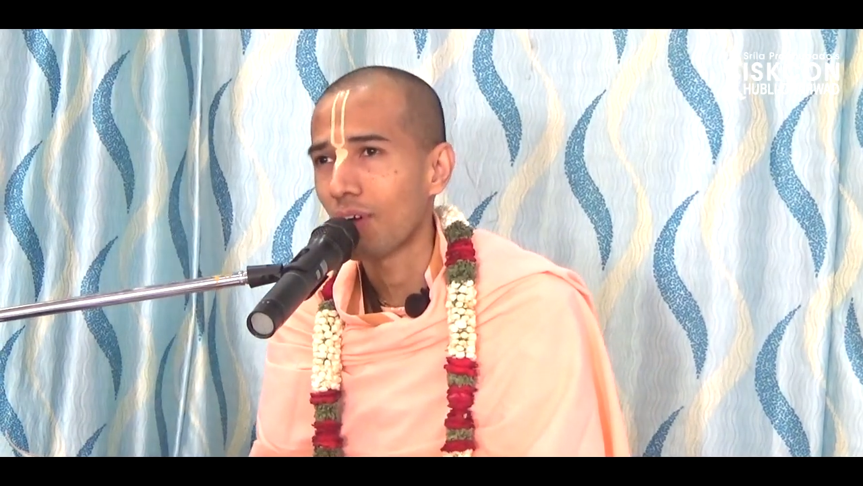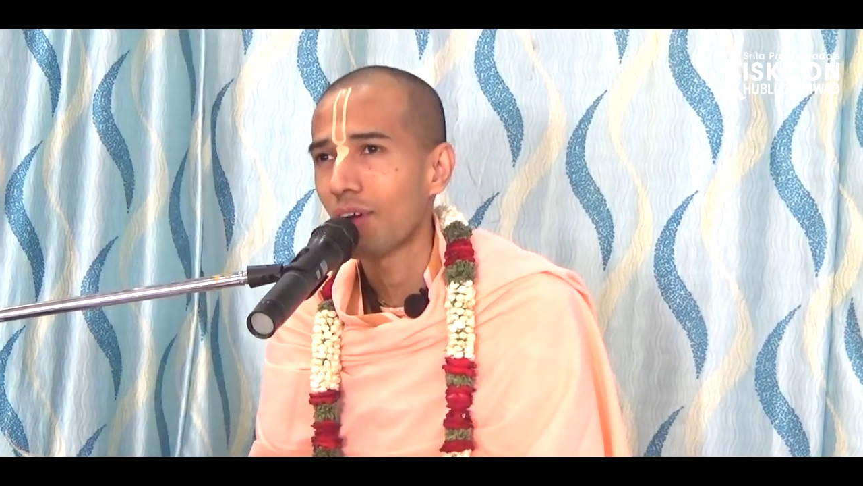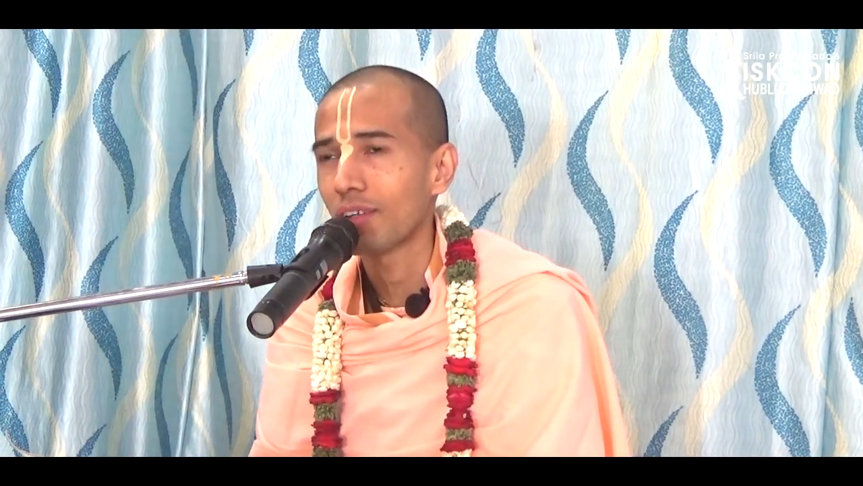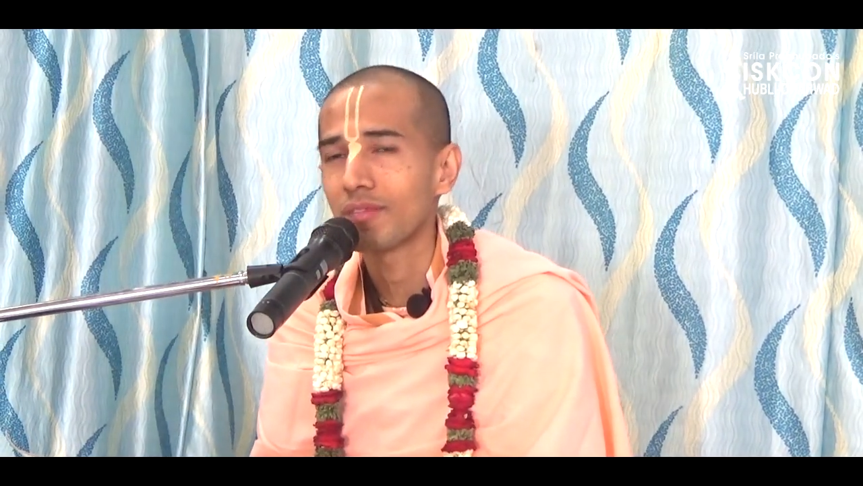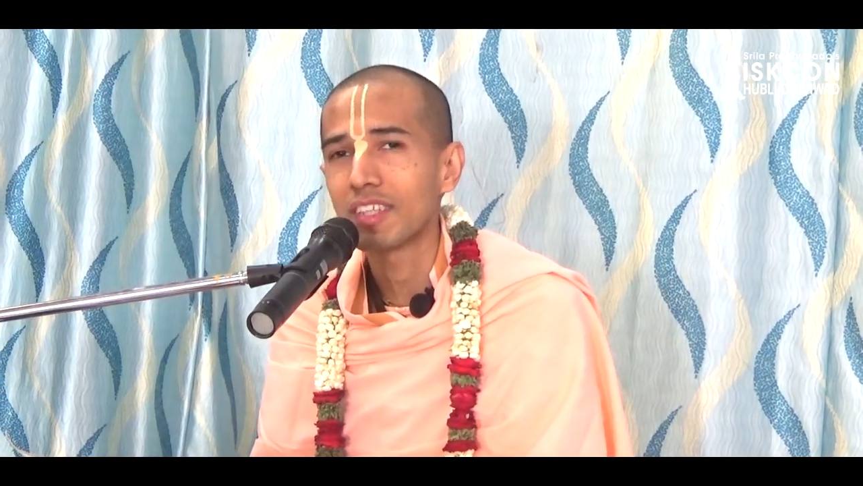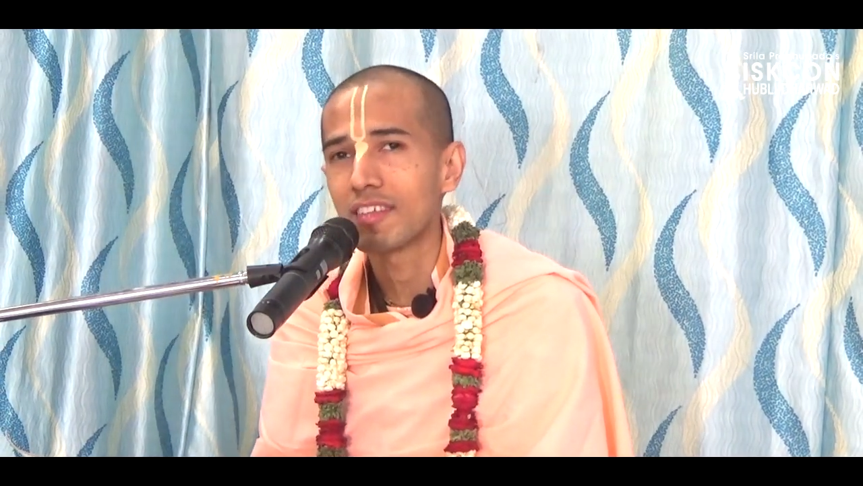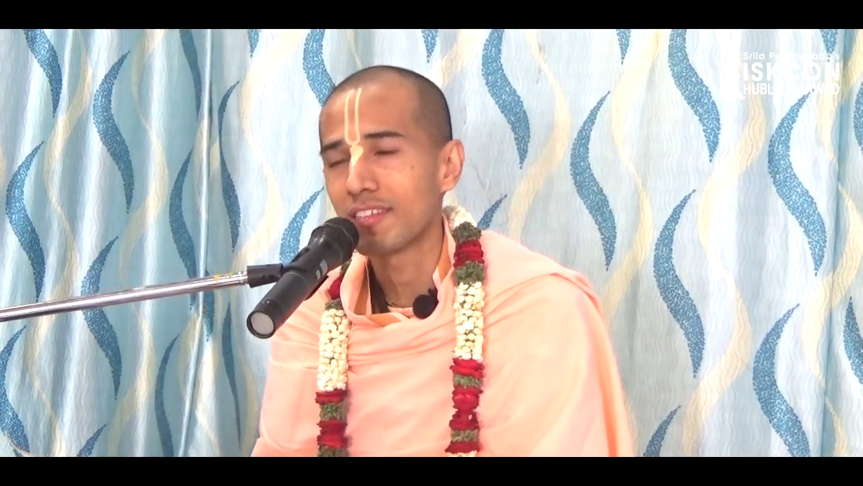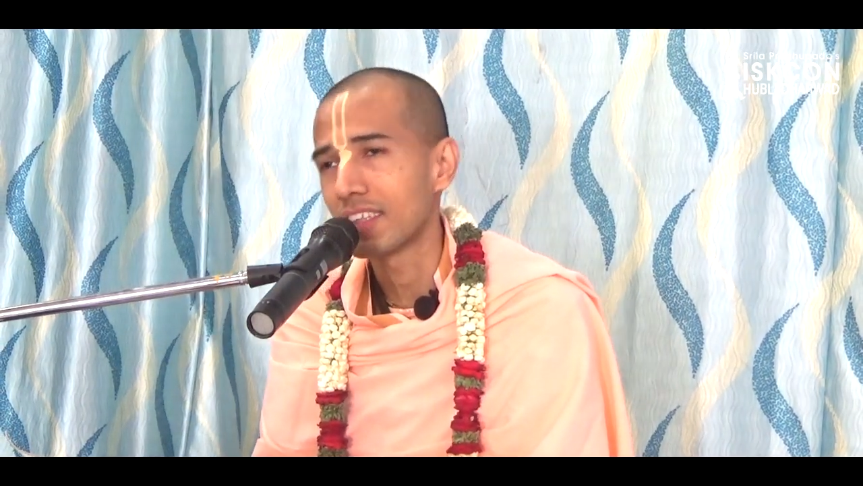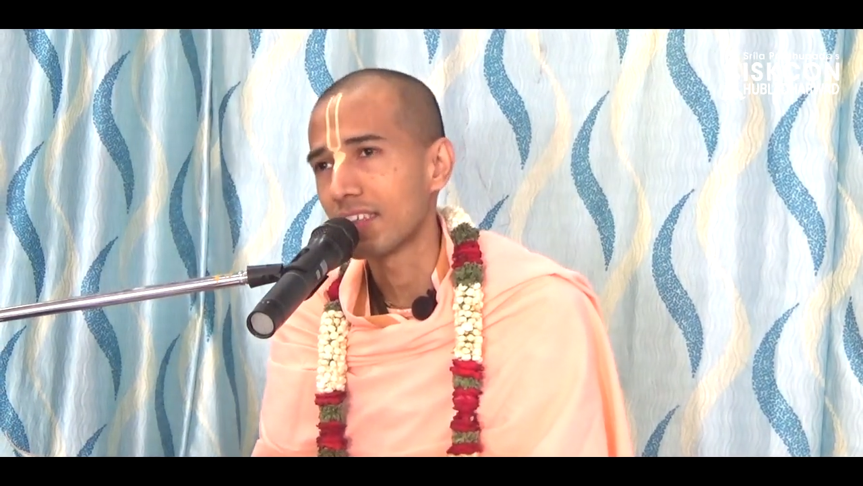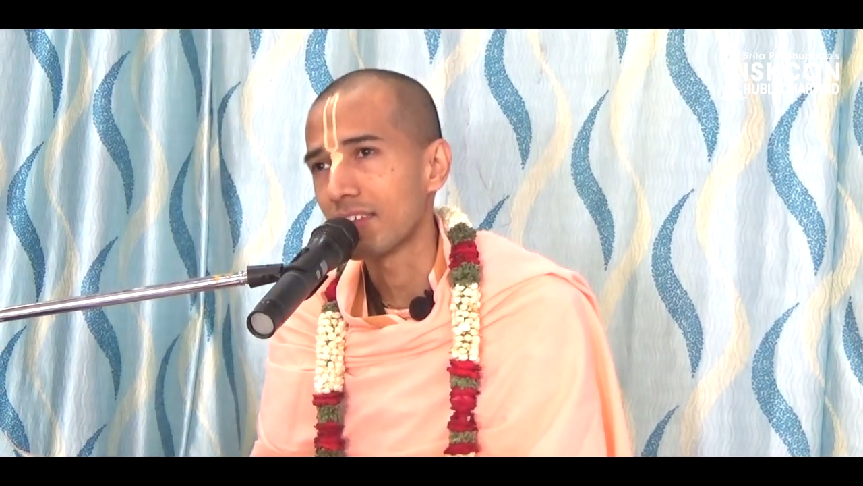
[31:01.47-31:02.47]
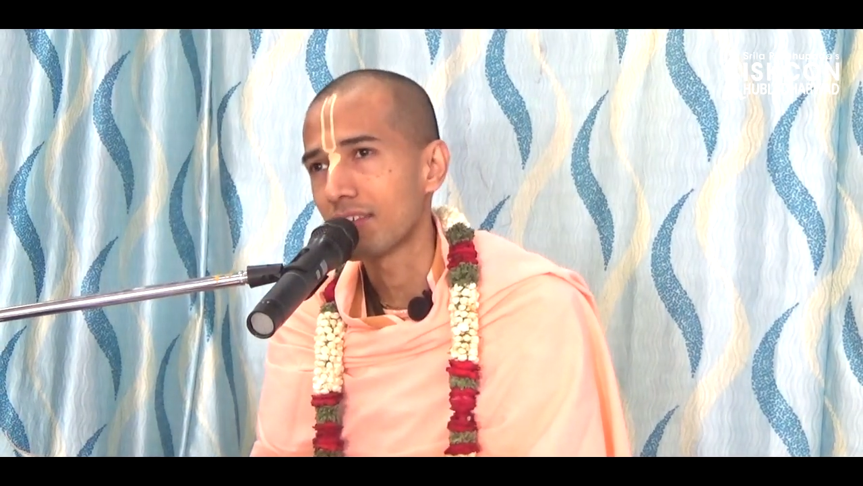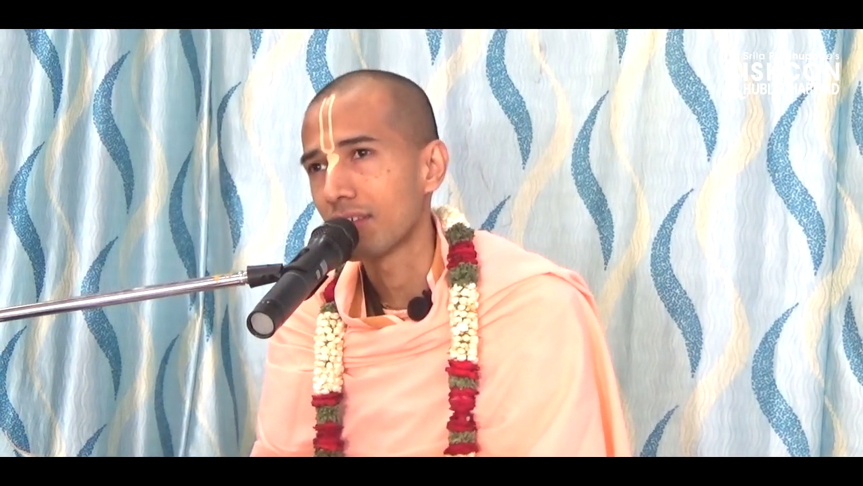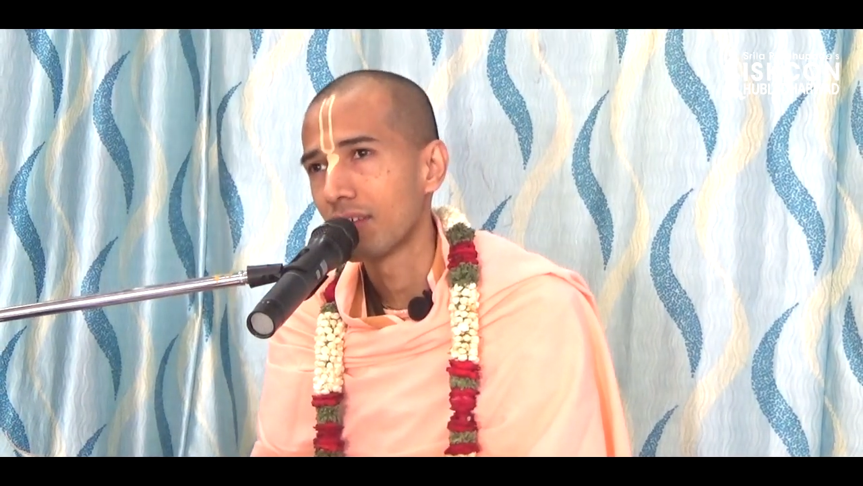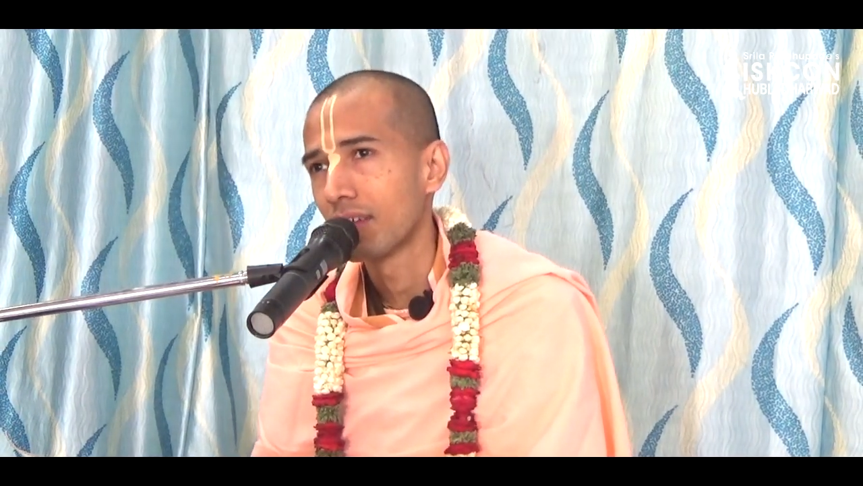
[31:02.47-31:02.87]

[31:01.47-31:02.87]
all of these things.